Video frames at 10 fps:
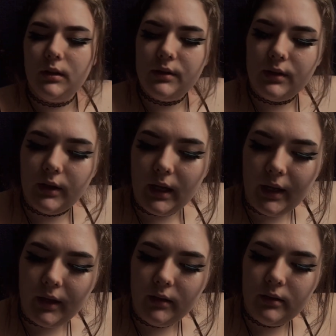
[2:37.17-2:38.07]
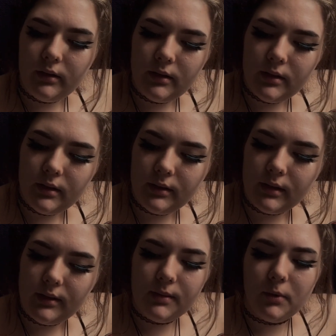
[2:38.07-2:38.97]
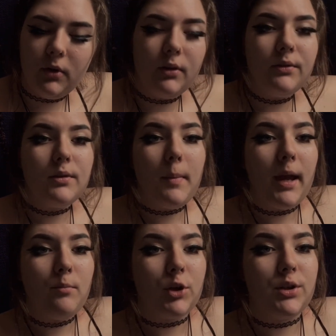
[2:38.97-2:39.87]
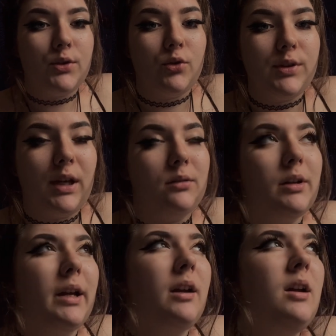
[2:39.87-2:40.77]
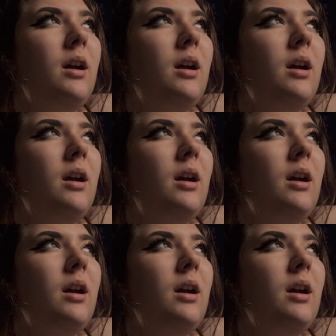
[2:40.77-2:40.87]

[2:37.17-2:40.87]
So yeah, this is what the paintbrushes sort of sound like.